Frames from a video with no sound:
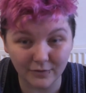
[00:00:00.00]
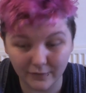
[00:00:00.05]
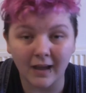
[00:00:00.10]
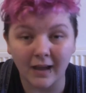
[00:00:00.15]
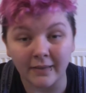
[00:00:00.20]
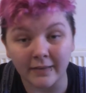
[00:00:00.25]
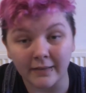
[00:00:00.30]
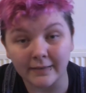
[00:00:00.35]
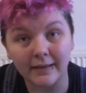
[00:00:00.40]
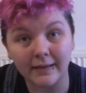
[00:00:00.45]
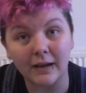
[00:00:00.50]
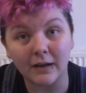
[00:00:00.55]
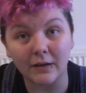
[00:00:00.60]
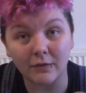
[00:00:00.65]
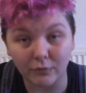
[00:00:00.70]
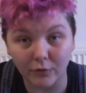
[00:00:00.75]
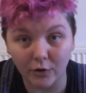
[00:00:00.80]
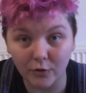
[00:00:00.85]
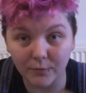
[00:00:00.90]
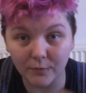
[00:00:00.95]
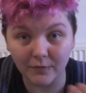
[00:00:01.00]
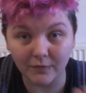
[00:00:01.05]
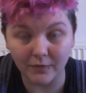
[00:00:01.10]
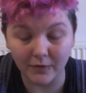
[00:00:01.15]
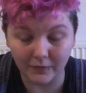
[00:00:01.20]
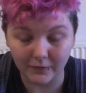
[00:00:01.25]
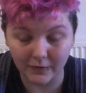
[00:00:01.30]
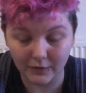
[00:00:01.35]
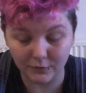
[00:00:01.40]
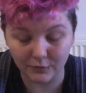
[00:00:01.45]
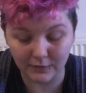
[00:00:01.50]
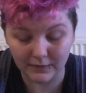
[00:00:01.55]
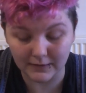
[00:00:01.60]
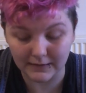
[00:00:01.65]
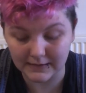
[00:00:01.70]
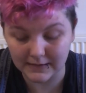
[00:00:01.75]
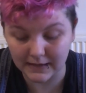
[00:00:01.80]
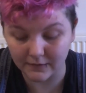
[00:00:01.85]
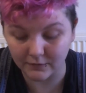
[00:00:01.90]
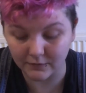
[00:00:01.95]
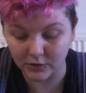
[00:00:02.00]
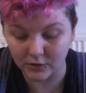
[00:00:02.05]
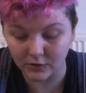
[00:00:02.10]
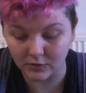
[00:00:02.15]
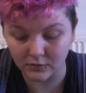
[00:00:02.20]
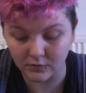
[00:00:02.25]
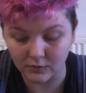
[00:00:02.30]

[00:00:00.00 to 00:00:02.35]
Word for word: At the sack of Rome in 1527,